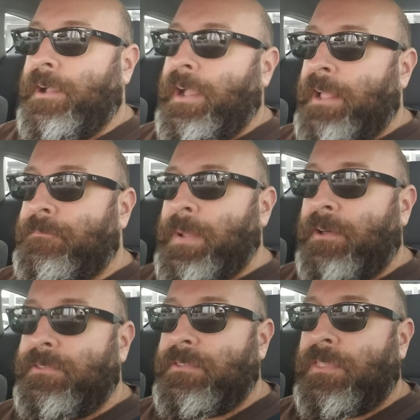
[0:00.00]
At
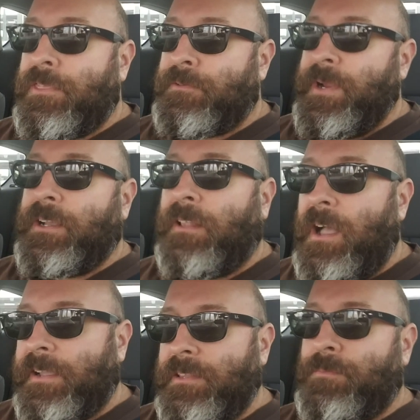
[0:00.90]
about 3
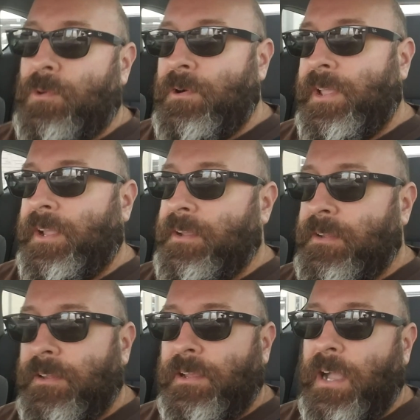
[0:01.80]
o'clock in the
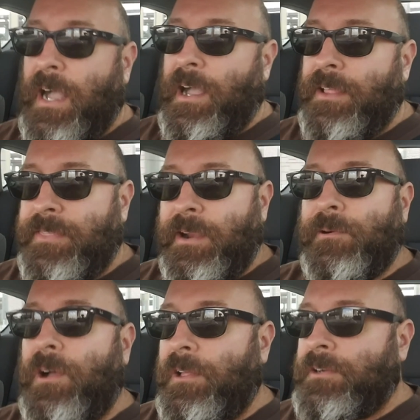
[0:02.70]
morning, they
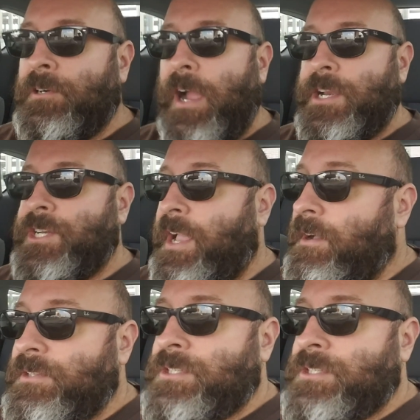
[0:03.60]
were all crashing out,